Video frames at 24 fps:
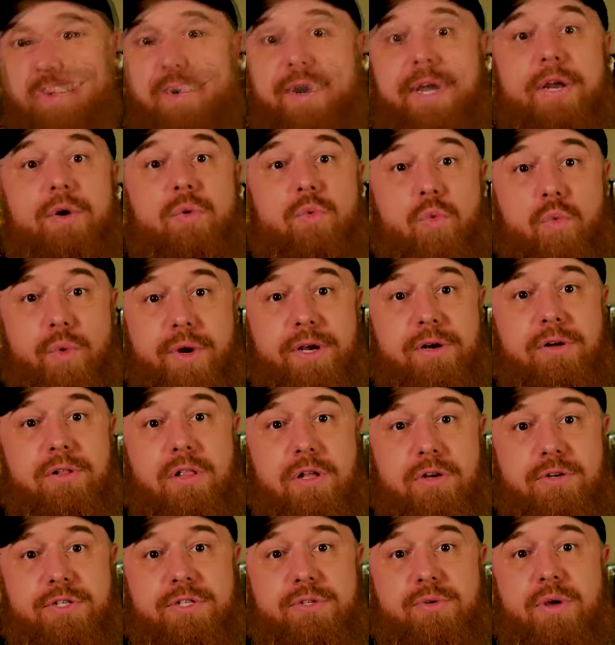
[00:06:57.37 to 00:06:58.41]
We're getting real
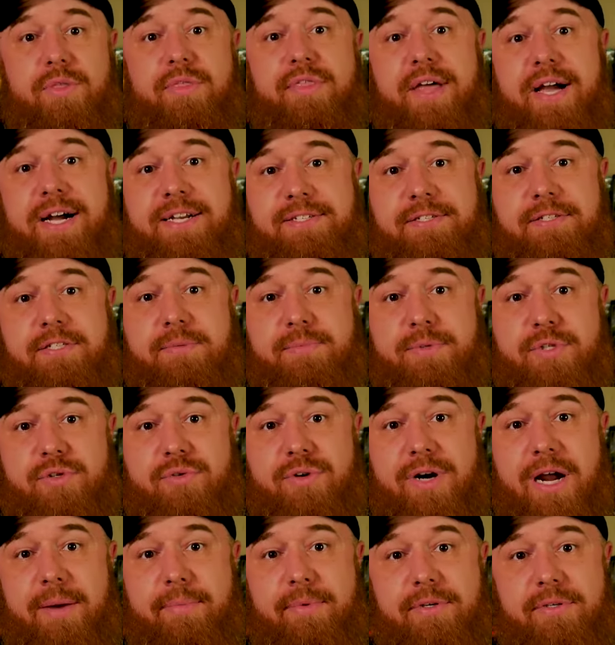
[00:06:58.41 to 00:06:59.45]
close to a thousand
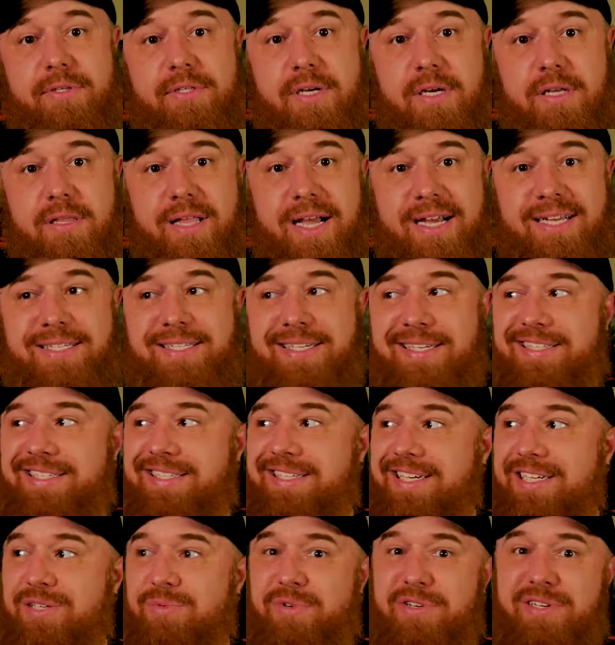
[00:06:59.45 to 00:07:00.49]
subscribers. Uh, last I
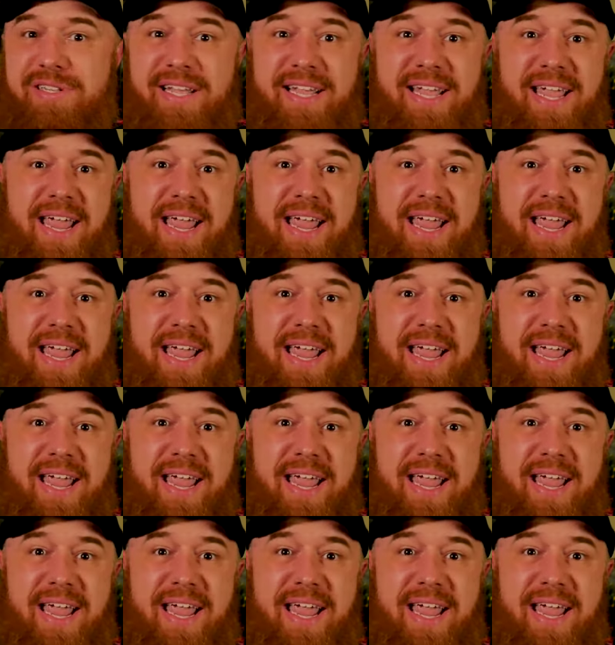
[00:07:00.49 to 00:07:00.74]
checked, we were like